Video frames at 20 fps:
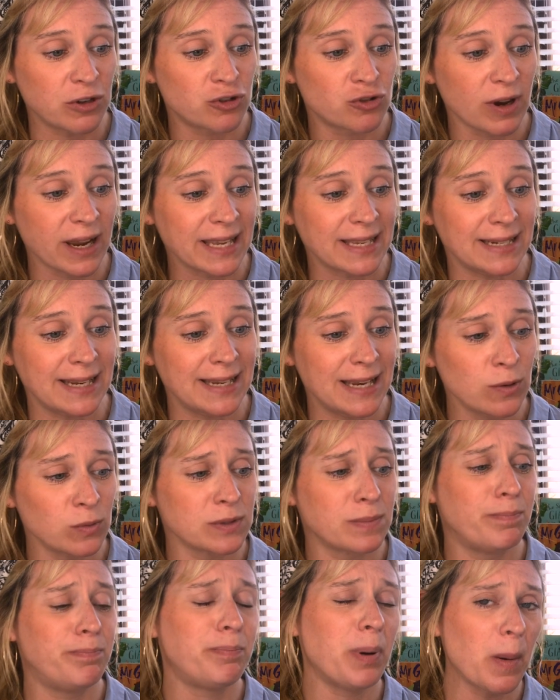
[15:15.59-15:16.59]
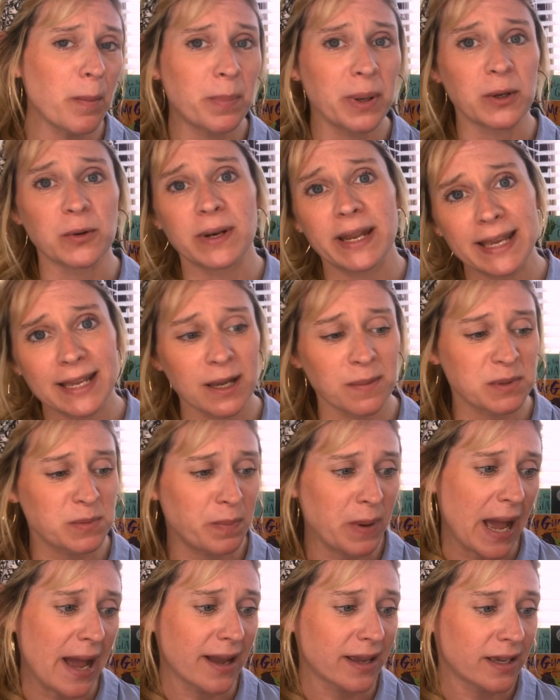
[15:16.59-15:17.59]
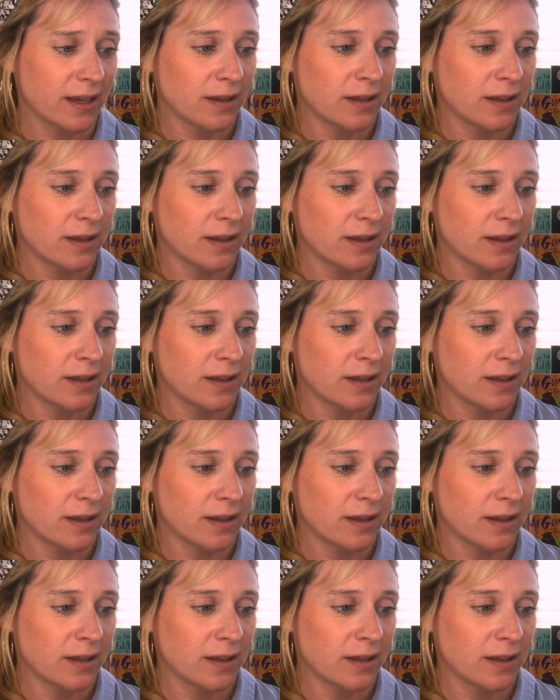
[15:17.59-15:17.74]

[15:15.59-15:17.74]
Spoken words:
dragon in it was bumping on Hiccup's back.